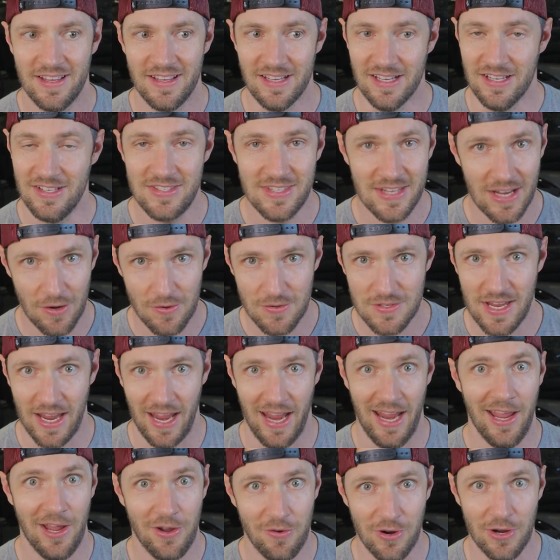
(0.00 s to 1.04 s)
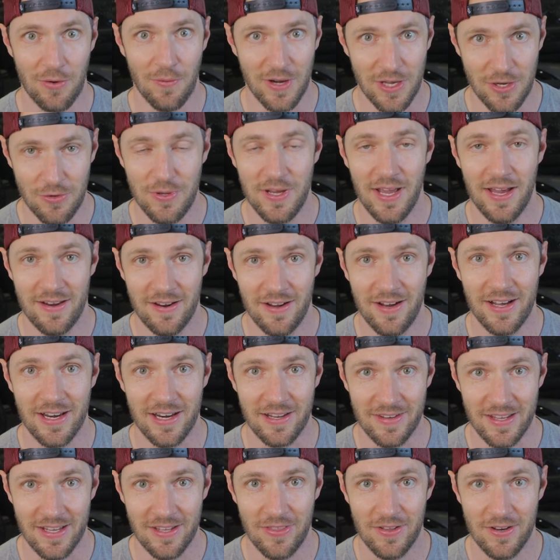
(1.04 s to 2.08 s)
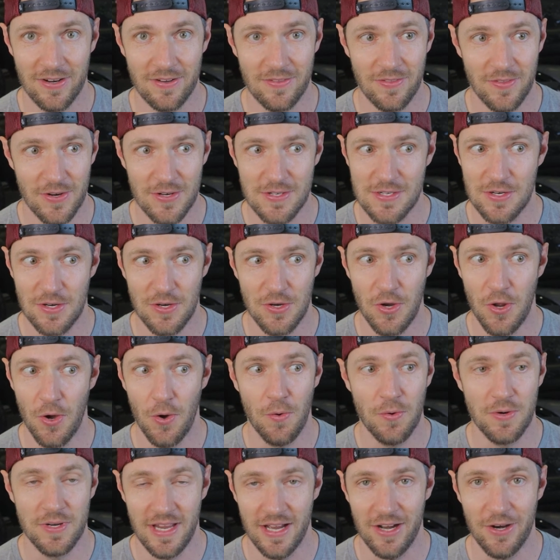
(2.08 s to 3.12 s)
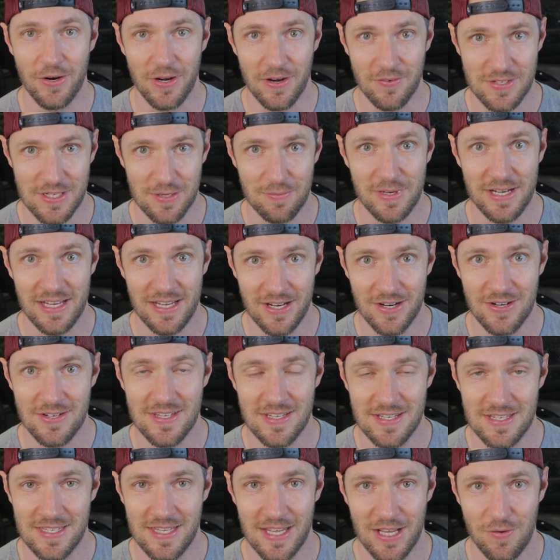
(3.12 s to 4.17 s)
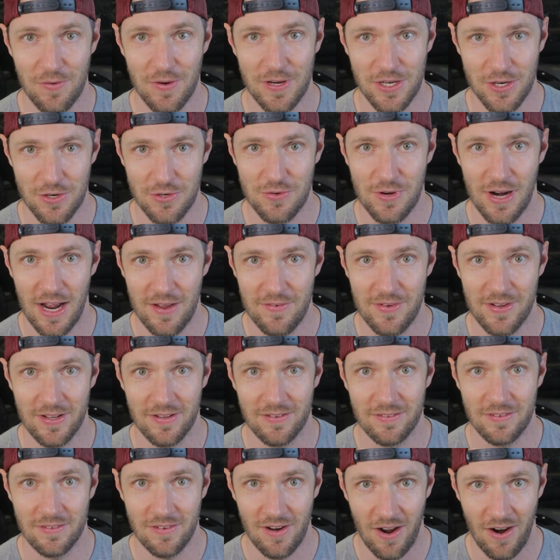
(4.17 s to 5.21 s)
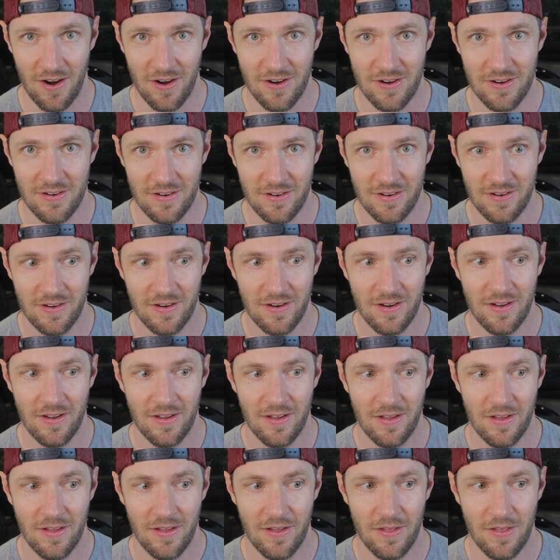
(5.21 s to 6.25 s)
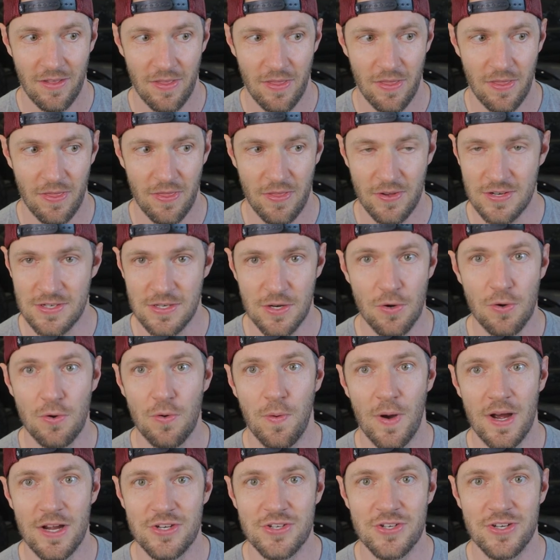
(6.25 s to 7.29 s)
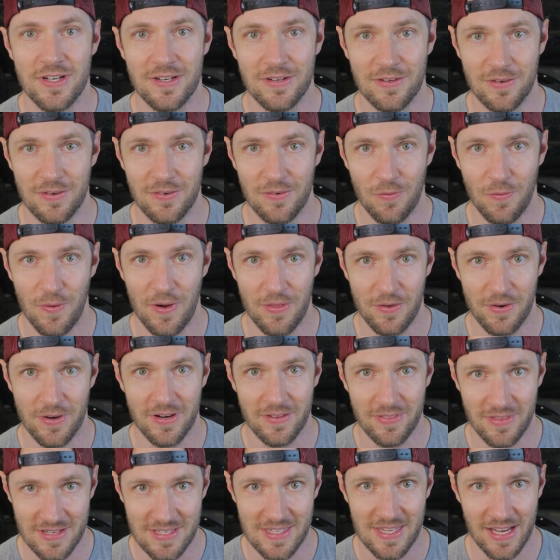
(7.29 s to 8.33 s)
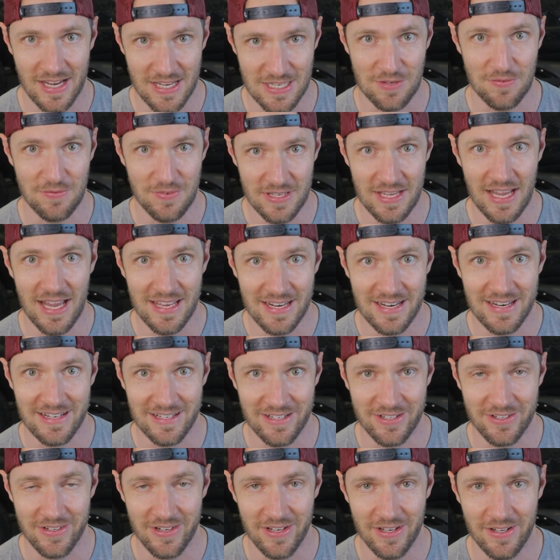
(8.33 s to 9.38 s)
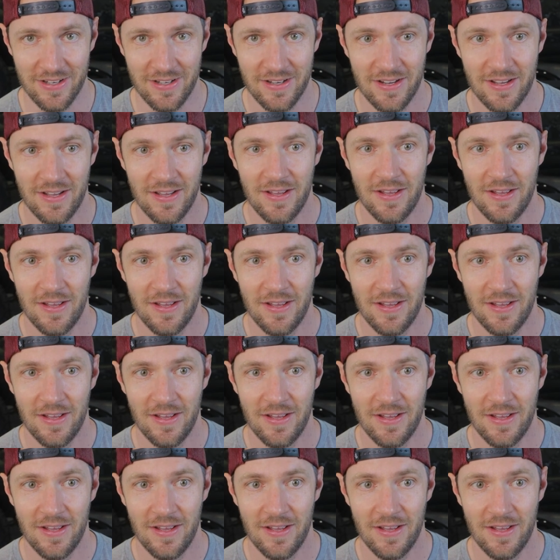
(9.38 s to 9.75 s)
It sounds angry when you get on it. Like there's no doubt if somebody hears this thing when you're driving hard, there's no question whether this thing has a V8 in it or not.